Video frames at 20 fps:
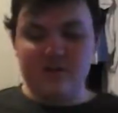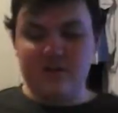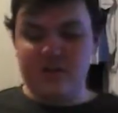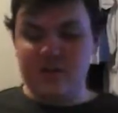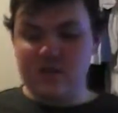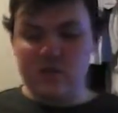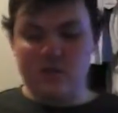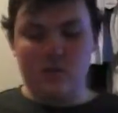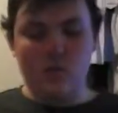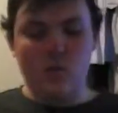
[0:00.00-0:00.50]

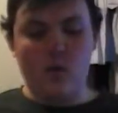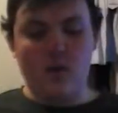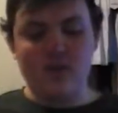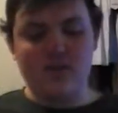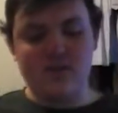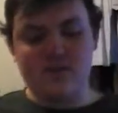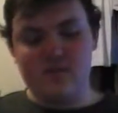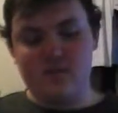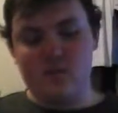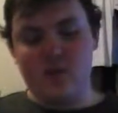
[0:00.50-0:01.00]
effect off
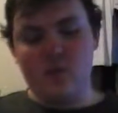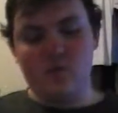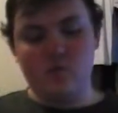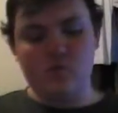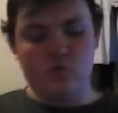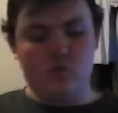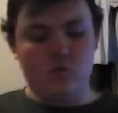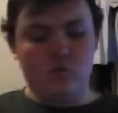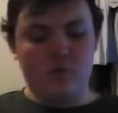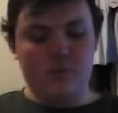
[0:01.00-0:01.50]
once in the whole
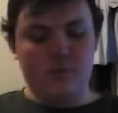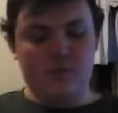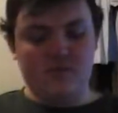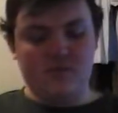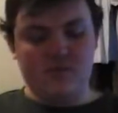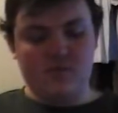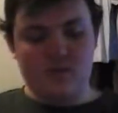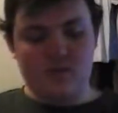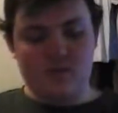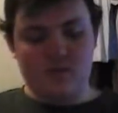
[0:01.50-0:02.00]
tournament,
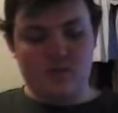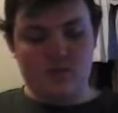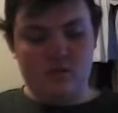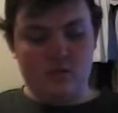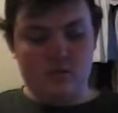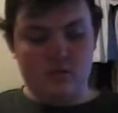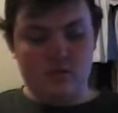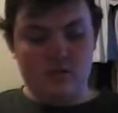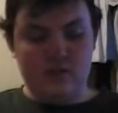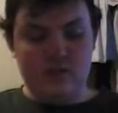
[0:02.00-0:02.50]
so
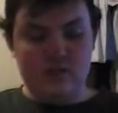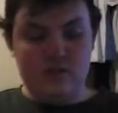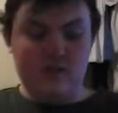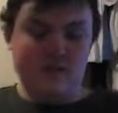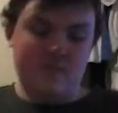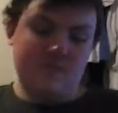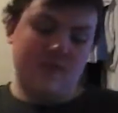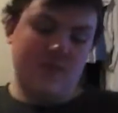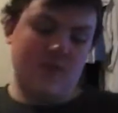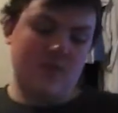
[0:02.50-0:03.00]

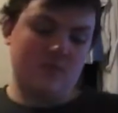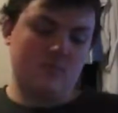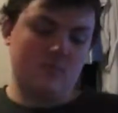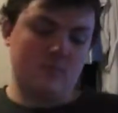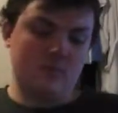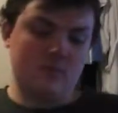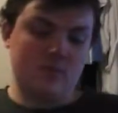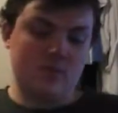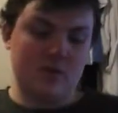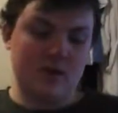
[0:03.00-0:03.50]
nah,
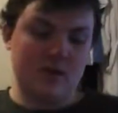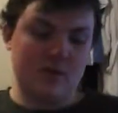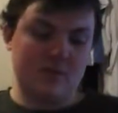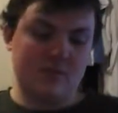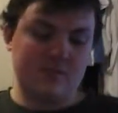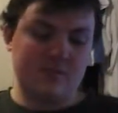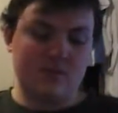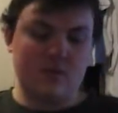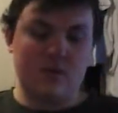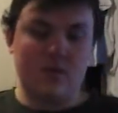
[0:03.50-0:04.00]
well, shit
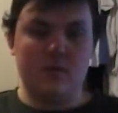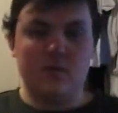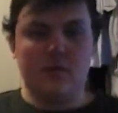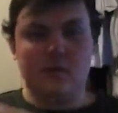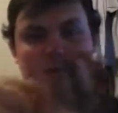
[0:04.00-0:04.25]
happens, you know.